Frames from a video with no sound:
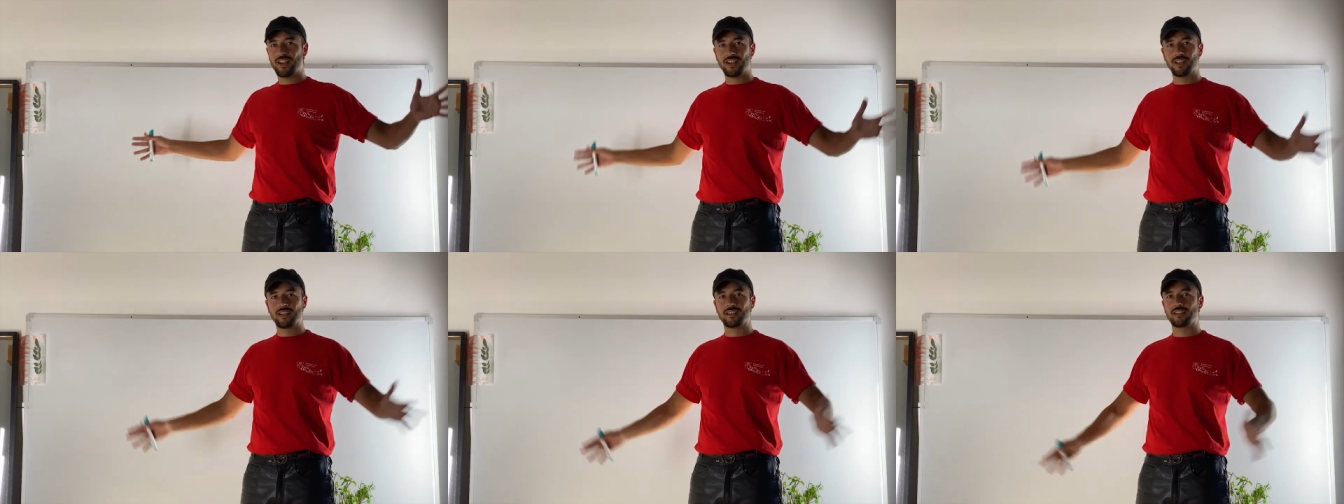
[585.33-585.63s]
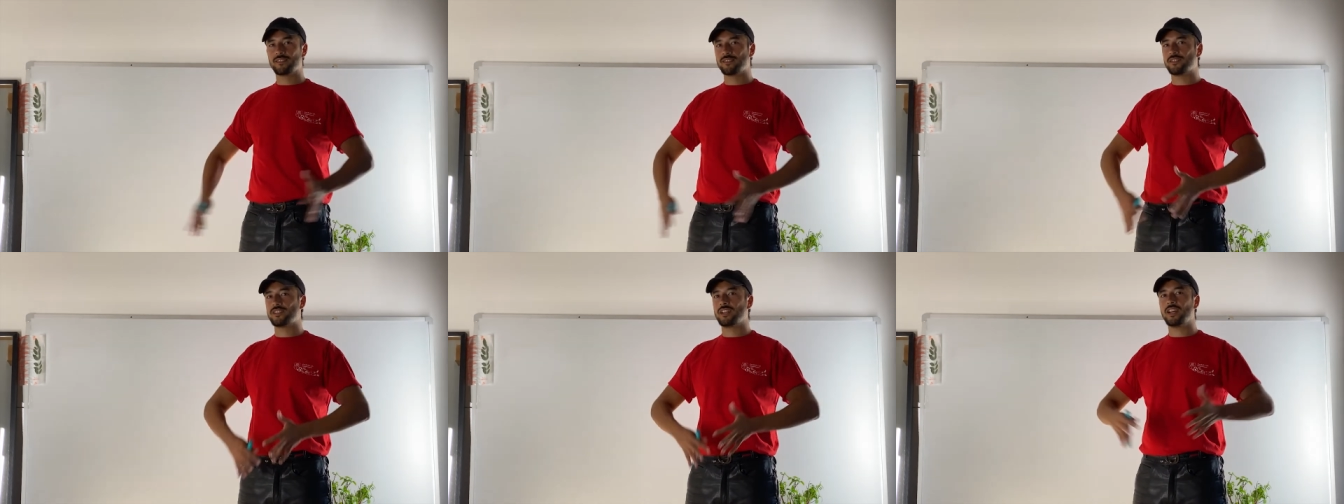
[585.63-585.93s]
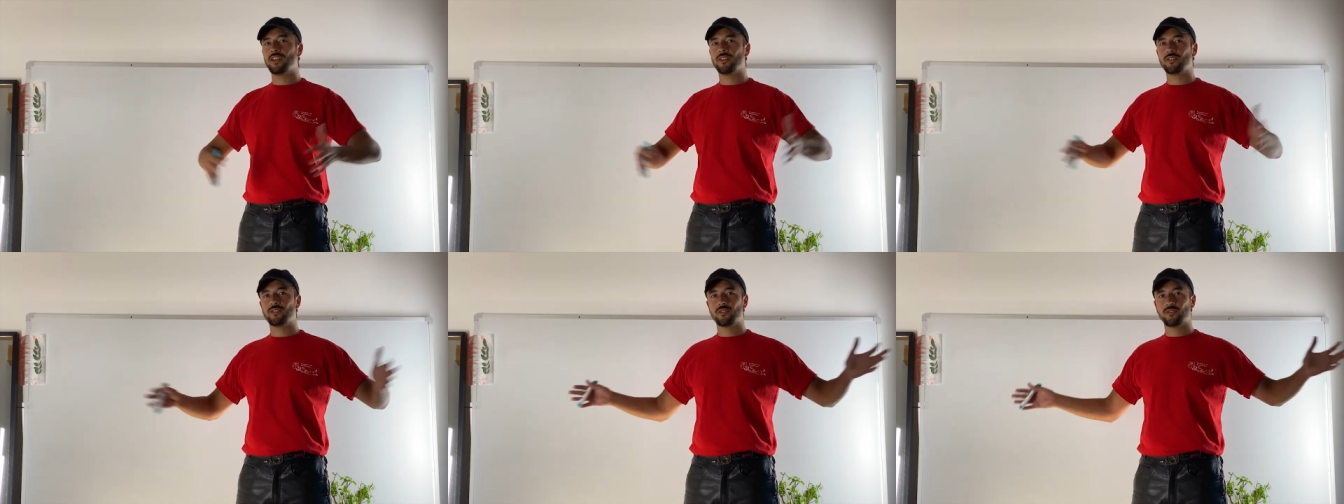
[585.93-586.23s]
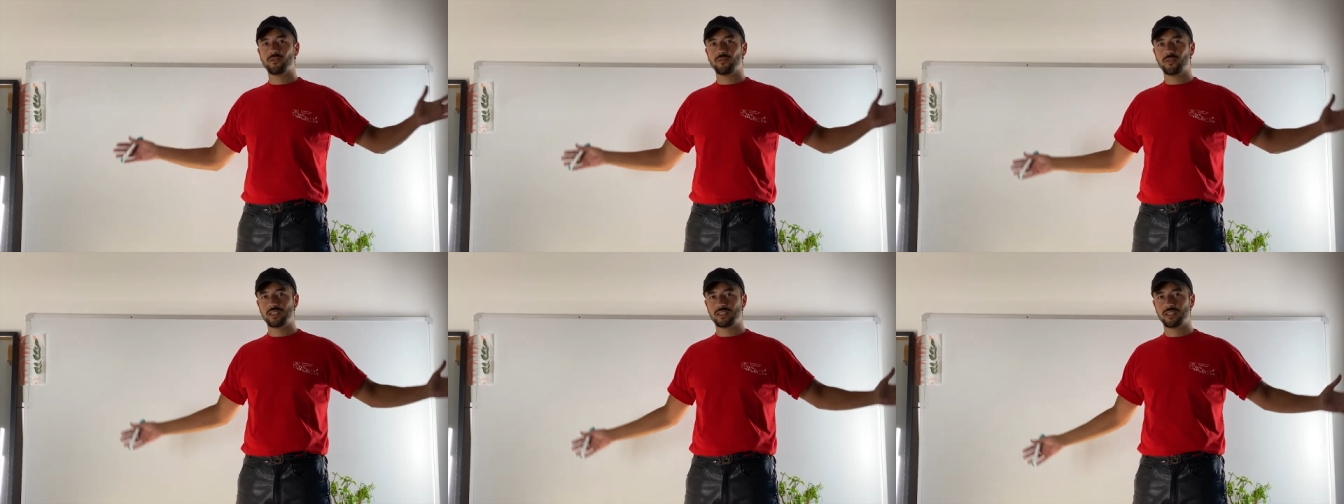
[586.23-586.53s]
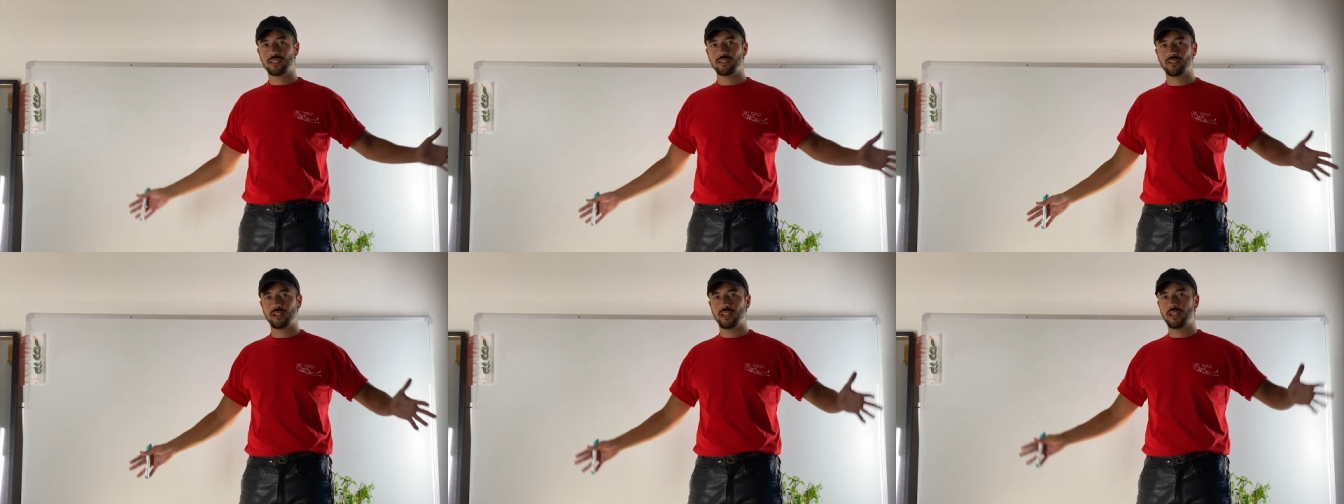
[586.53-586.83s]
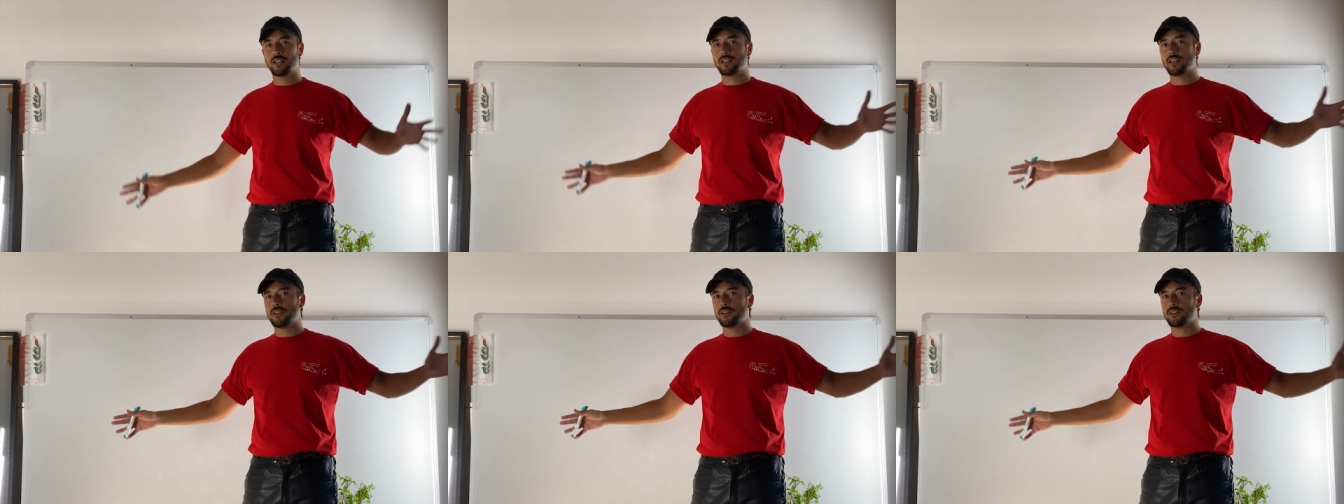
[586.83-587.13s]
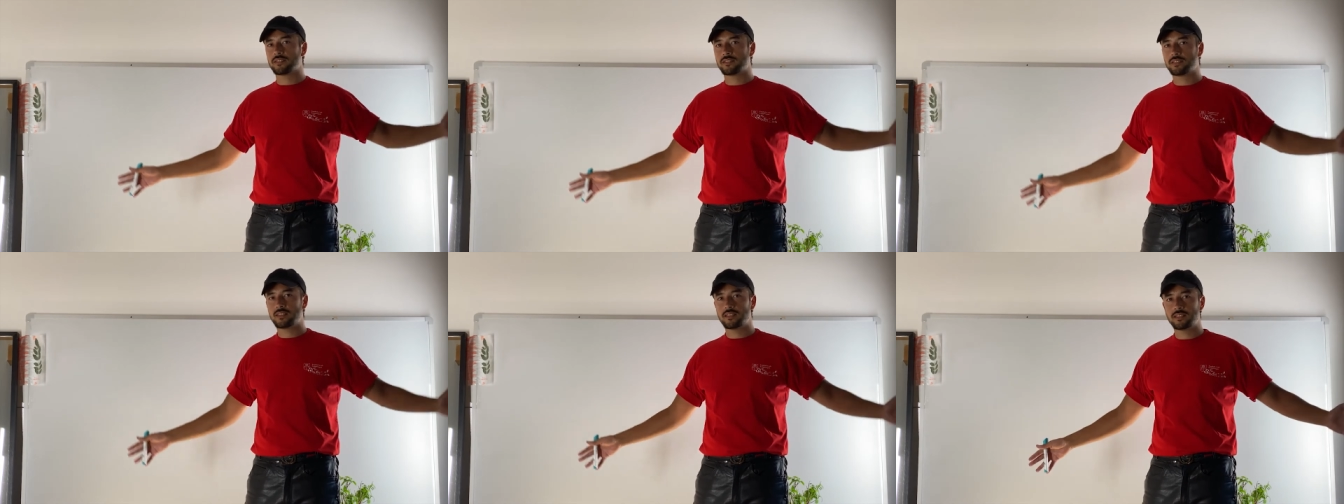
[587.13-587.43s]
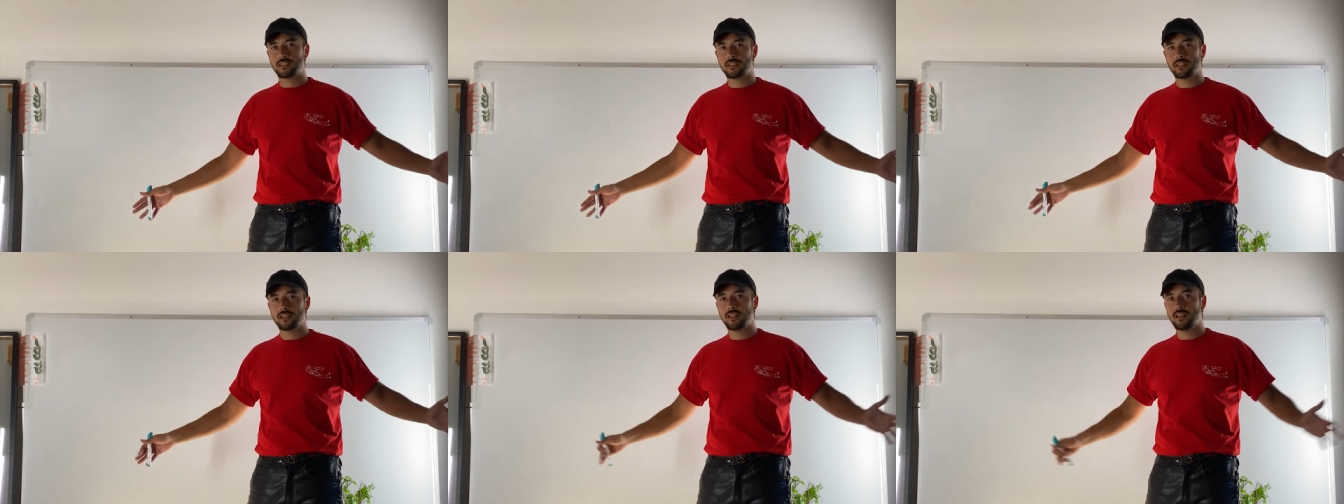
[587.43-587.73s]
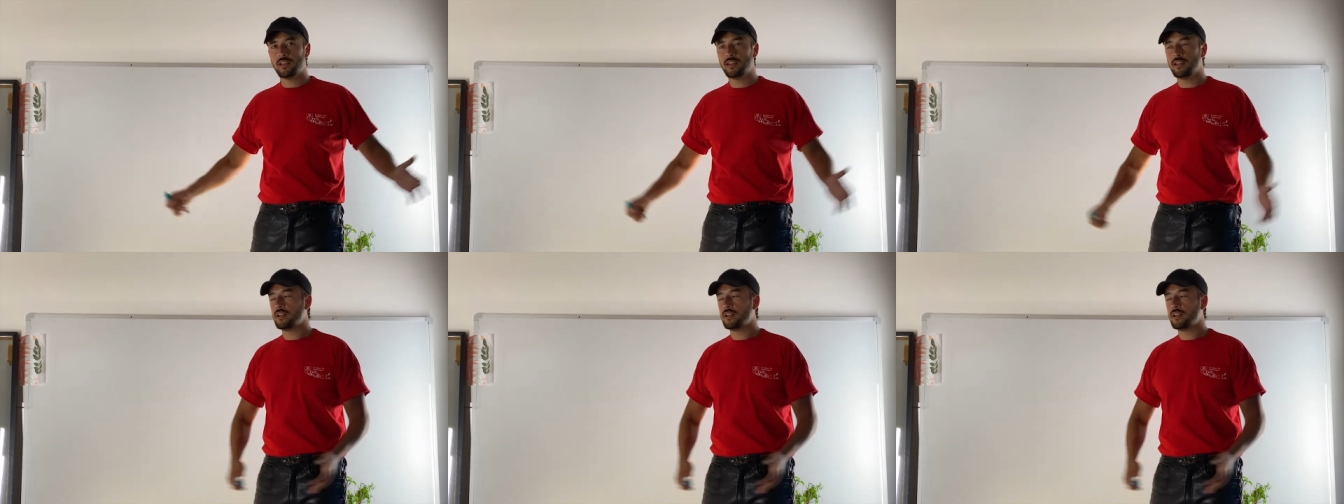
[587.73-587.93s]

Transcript: like giant offices, an entire city